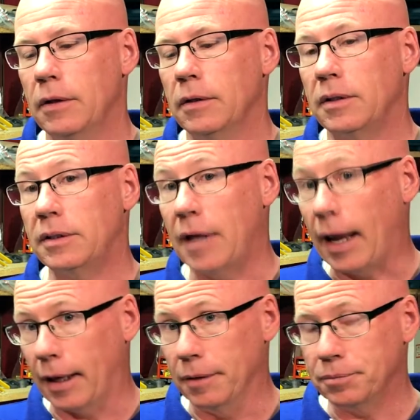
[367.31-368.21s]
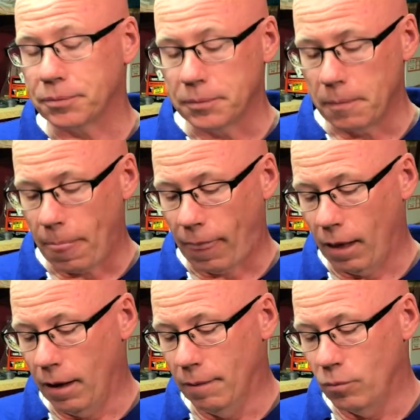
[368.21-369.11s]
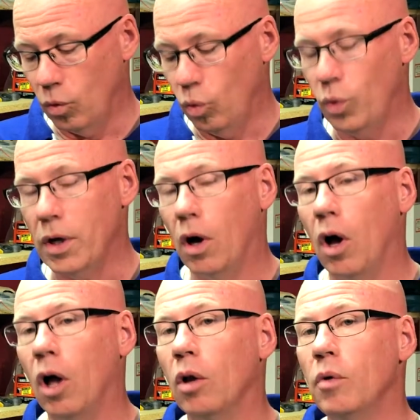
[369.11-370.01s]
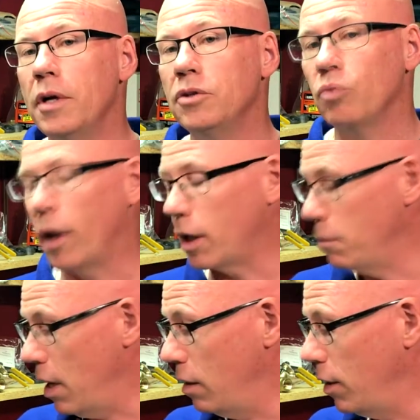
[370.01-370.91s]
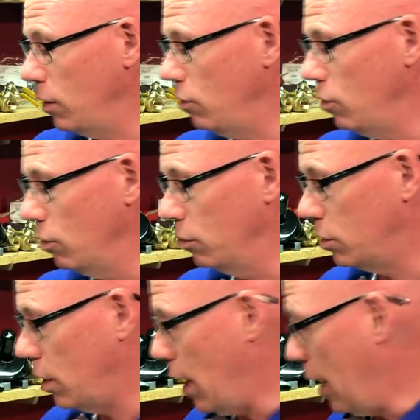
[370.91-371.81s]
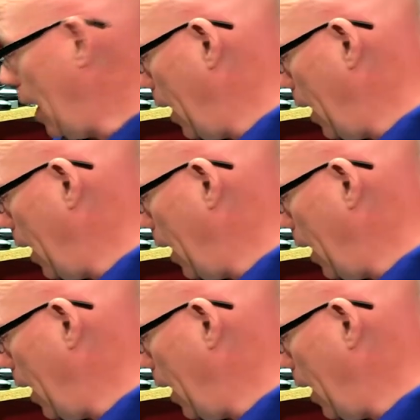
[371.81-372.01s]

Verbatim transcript: Second, um, we always recommend that you use an